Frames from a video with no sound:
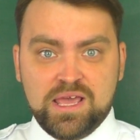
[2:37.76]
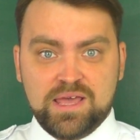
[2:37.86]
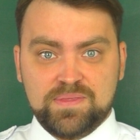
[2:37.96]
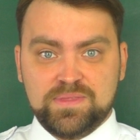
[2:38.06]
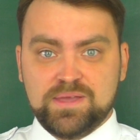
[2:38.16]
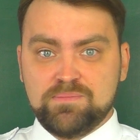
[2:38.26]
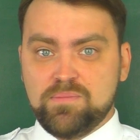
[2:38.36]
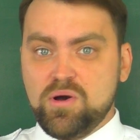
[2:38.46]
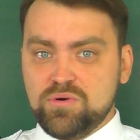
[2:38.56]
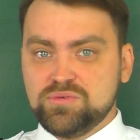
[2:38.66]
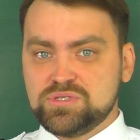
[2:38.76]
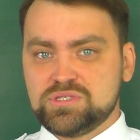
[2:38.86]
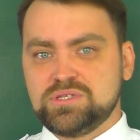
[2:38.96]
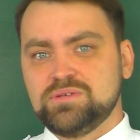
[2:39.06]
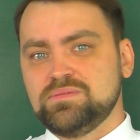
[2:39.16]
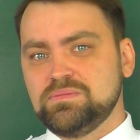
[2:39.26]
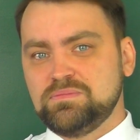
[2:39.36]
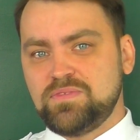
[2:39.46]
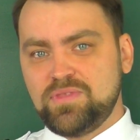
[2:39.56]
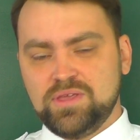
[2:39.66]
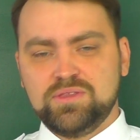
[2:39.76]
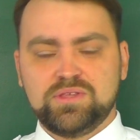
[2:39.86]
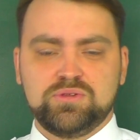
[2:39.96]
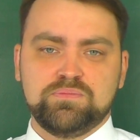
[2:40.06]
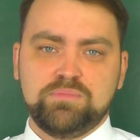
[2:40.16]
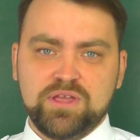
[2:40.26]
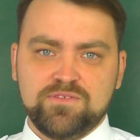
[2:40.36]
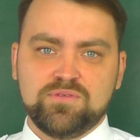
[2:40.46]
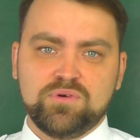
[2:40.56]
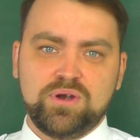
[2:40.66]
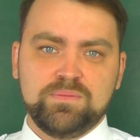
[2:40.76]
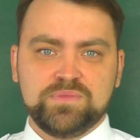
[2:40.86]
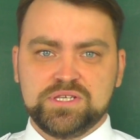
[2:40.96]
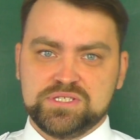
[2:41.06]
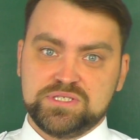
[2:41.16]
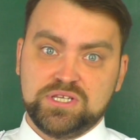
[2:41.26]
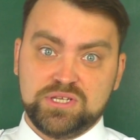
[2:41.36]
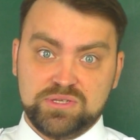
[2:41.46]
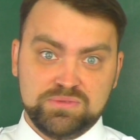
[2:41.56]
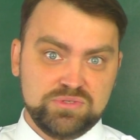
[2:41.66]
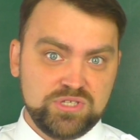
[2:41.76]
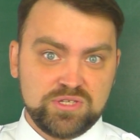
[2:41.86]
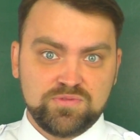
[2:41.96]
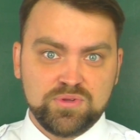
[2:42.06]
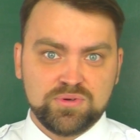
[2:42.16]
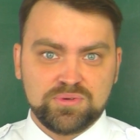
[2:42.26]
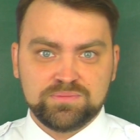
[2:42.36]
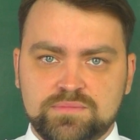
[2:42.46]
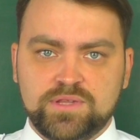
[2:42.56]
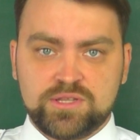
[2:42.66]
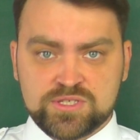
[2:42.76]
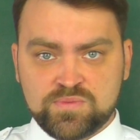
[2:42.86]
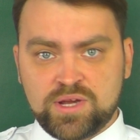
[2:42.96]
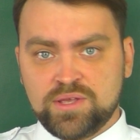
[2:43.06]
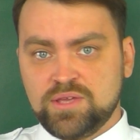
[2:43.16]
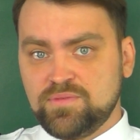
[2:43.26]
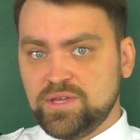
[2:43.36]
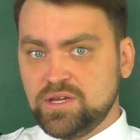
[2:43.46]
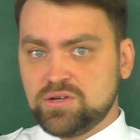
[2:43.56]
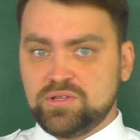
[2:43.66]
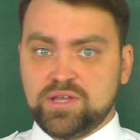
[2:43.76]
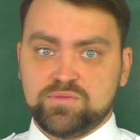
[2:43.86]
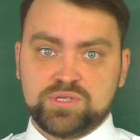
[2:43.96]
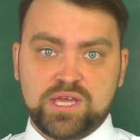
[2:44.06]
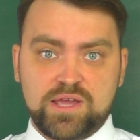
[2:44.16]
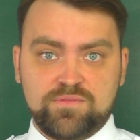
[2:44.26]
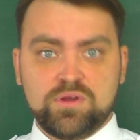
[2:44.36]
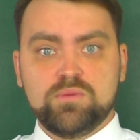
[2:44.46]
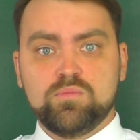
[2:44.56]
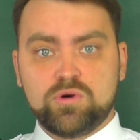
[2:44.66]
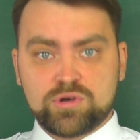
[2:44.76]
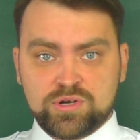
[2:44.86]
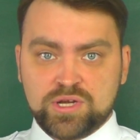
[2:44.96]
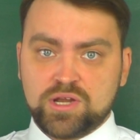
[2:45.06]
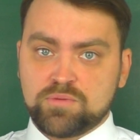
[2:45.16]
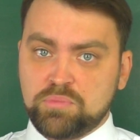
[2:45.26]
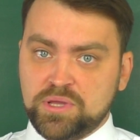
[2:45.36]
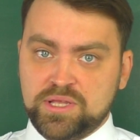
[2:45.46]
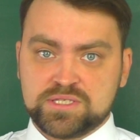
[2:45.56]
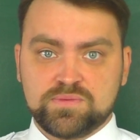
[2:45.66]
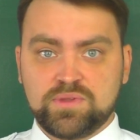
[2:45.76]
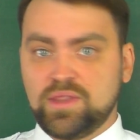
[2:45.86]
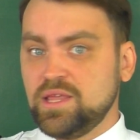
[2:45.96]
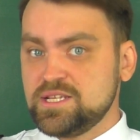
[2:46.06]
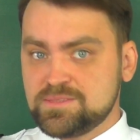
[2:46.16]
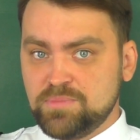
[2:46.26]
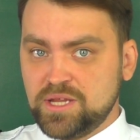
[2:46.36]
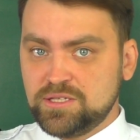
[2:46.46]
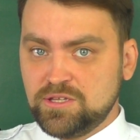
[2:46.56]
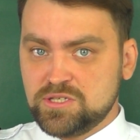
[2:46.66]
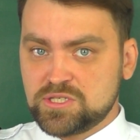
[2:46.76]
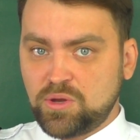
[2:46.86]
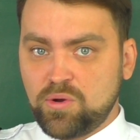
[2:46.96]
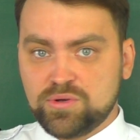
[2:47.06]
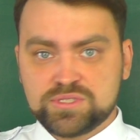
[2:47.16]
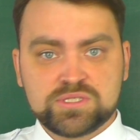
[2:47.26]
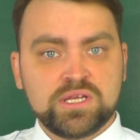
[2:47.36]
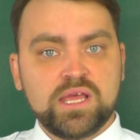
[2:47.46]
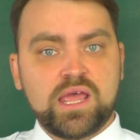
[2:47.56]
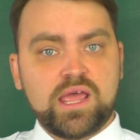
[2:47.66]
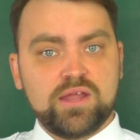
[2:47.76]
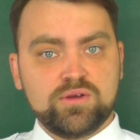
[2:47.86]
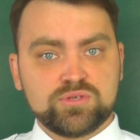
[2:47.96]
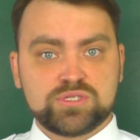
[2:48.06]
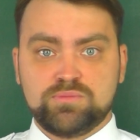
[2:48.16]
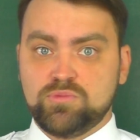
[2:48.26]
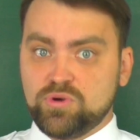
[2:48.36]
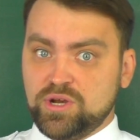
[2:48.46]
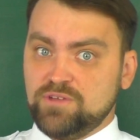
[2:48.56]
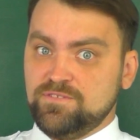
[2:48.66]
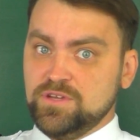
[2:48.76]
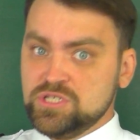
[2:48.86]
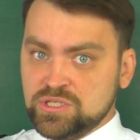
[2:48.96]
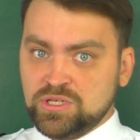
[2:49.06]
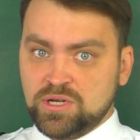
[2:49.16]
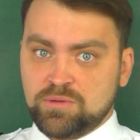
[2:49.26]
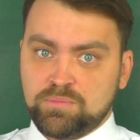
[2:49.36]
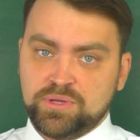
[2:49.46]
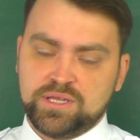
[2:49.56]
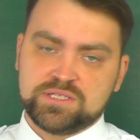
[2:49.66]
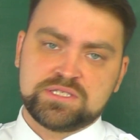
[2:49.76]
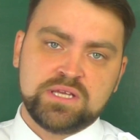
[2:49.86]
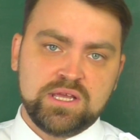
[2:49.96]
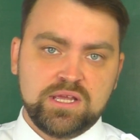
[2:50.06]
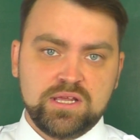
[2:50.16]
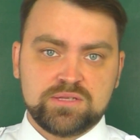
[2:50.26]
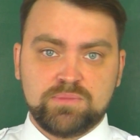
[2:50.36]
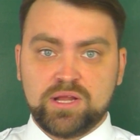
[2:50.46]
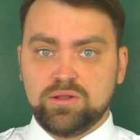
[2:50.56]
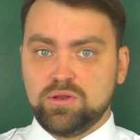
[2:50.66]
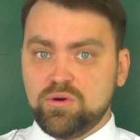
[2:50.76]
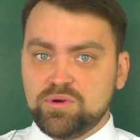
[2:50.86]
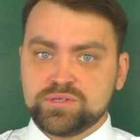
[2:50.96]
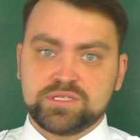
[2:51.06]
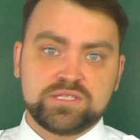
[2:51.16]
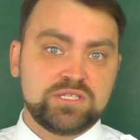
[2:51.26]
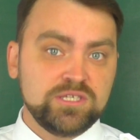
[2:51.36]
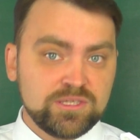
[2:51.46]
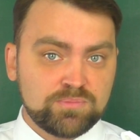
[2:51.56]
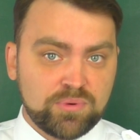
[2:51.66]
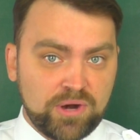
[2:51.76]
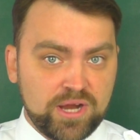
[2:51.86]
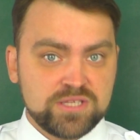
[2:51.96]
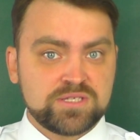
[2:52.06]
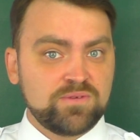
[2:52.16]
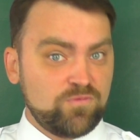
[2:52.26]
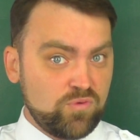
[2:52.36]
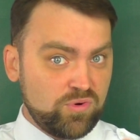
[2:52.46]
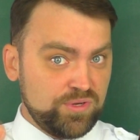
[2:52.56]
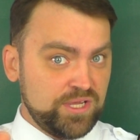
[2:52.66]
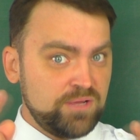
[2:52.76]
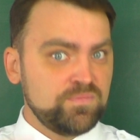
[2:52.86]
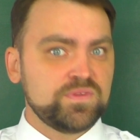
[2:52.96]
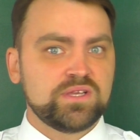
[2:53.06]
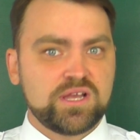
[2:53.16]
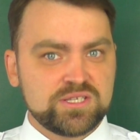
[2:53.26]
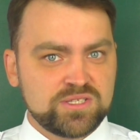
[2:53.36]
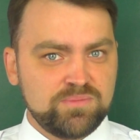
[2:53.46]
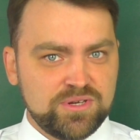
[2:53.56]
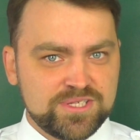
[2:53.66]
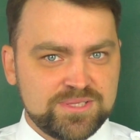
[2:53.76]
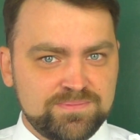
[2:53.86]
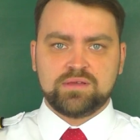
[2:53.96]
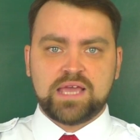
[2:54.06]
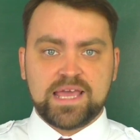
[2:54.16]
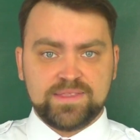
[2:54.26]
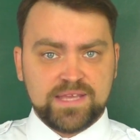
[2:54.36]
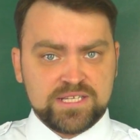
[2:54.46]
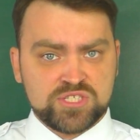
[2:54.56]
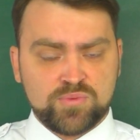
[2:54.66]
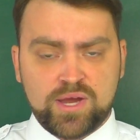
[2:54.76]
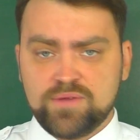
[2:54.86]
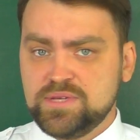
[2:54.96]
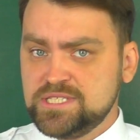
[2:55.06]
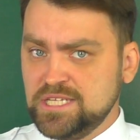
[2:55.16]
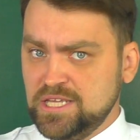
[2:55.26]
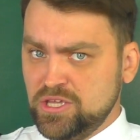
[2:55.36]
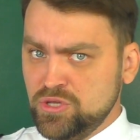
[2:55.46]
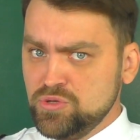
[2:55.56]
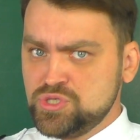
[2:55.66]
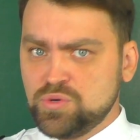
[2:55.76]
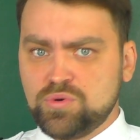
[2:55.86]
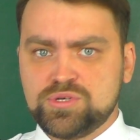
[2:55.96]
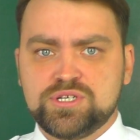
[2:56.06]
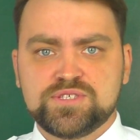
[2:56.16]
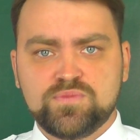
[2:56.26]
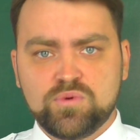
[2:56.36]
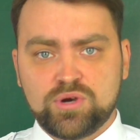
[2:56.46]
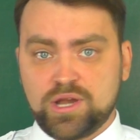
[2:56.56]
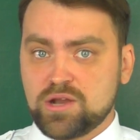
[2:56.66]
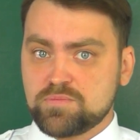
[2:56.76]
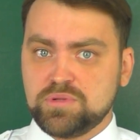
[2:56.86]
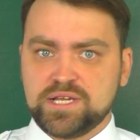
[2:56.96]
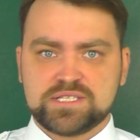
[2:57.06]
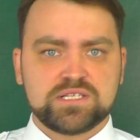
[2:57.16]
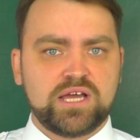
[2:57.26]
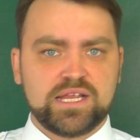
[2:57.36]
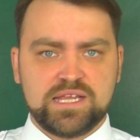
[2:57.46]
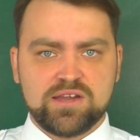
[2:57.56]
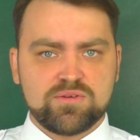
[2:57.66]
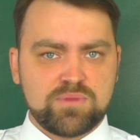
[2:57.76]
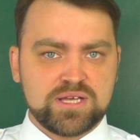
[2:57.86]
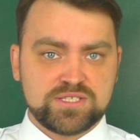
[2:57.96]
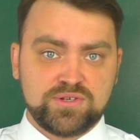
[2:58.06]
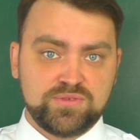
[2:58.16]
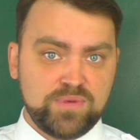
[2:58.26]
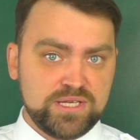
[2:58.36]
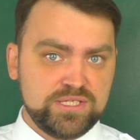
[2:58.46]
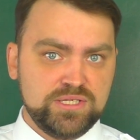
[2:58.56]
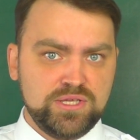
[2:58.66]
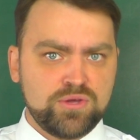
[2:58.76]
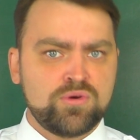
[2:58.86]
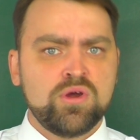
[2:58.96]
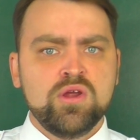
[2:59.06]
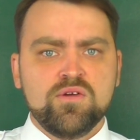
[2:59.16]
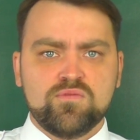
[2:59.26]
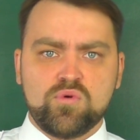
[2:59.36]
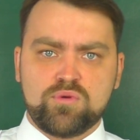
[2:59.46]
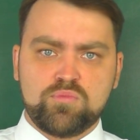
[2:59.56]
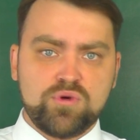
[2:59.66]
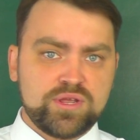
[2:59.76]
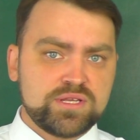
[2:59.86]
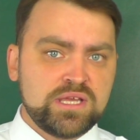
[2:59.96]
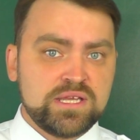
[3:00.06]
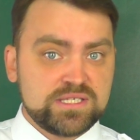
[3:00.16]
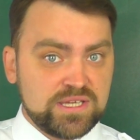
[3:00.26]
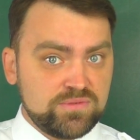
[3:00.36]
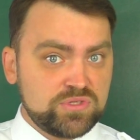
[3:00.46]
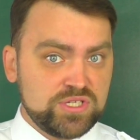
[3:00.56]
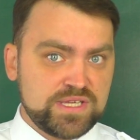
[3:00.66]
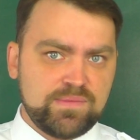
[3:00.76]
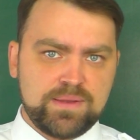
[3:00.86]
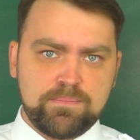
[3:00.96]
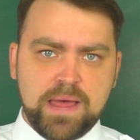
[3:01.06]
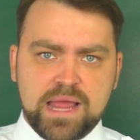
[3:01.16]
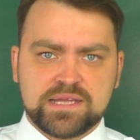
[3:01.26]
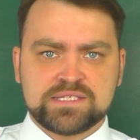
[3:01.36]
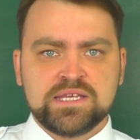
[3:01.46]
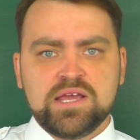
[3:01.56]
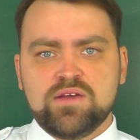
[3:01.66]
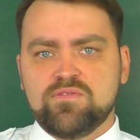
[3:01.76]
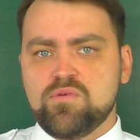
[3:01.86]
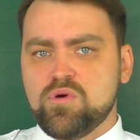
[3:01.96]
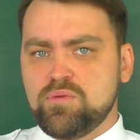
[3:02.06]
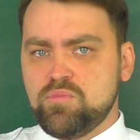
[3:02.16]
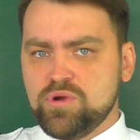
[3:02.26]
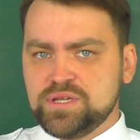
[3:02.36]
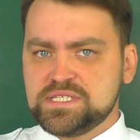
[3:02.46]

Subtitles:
And the most thing that you pay for is the jet fuel. That is why if the airline would have modern airplanes with less maintenance costs and also more efficient airplanes, it may lower the ticket price for the customers. And that is why we see huge orders for airplanes like Airbus 320neo, for Boeing 737 MAX, for Boeing